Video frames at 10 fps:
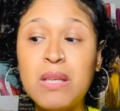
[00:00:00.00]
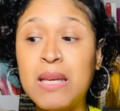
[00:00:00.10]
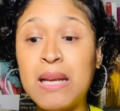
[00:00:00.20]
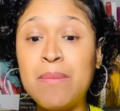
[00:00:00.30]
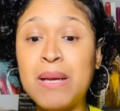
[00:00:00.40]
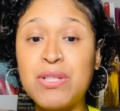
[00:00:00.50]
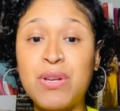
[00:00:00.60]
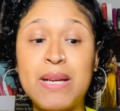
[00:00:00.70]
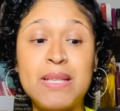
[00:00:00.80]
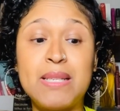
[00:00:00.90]
And I'm not
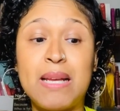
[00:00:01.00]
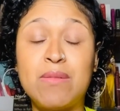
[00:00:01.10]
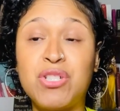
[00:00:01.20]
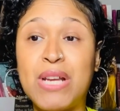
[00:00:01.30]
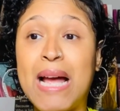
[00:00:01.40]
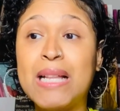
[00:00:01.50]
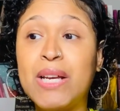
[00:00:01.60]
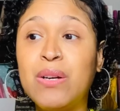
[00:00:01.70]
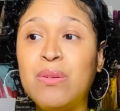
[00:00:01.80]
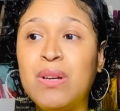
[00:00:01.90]
trying to sound
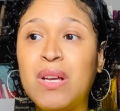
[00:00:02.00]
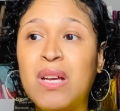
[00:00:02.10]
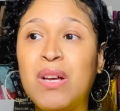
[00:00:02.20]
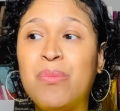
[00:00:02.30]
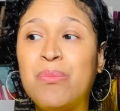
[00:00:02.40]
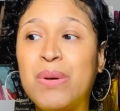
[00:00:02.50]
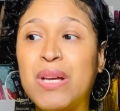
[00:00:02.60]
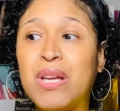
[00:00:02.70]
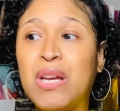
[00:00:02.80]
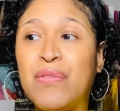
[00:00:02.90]
shallow,
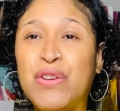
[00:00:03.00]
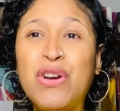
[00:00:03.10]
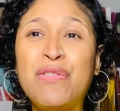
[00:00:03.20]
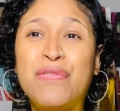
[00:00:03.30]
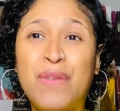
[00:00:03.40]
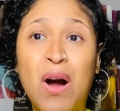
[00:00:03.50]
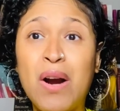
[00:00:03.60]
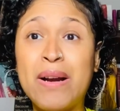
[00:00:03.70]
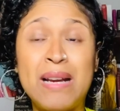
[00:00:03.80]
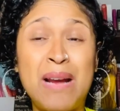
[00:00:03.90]
but if you're
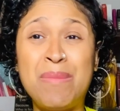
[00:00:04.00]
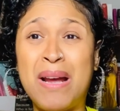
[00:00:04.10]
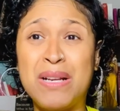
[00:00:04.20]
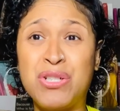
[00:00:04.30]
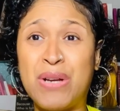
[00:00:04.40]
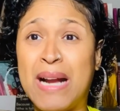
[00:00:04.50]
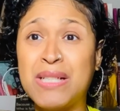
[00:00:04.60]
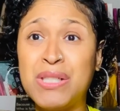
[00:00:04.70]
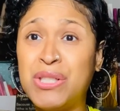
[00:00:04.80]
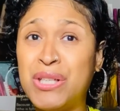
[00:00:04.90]
far and I'm not
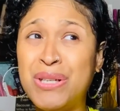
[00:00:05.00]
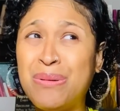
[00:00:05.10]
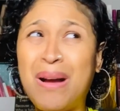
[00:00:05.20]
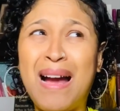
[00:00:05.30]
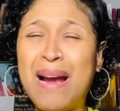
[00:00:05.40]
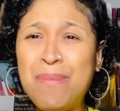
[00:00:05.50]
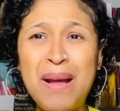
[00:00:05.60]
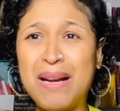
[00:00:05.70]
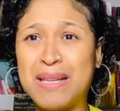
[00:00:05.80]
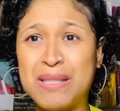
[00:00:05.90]
attracted to you, I'm
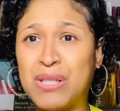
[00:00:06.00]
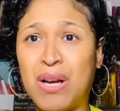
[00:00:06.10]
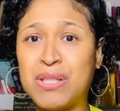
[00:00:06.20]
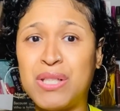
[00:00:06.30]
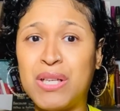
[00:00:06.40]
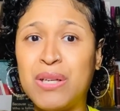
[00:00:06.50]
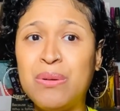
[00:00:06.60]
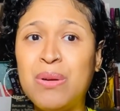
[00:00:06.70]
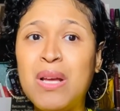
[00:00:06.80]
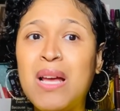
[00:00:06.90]
not going to talk to
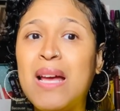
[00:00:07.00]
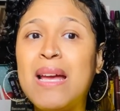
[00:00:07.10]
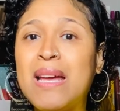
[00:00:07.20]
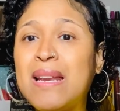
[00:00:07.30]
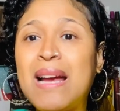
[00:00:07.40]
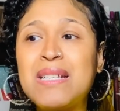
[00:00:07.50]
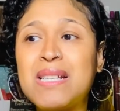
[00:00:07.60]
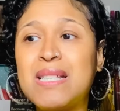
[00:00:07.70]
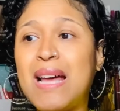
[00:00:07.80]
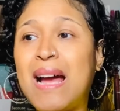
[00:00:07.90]
you. And not
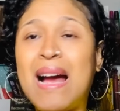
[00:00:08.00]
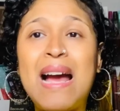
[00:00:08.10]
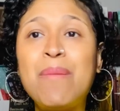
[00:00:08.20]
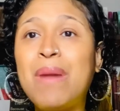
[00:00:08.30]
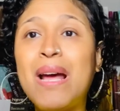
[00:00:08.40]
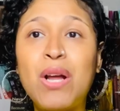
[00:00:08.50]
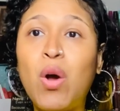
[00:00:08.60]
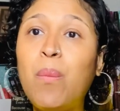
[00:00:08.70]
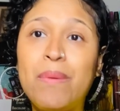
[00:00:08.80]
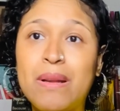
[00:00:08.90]
just that, I'm not
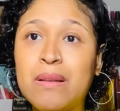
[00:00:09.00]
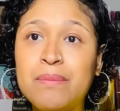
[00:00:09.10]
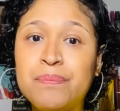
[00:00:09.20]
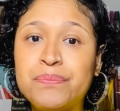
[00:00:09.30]
open.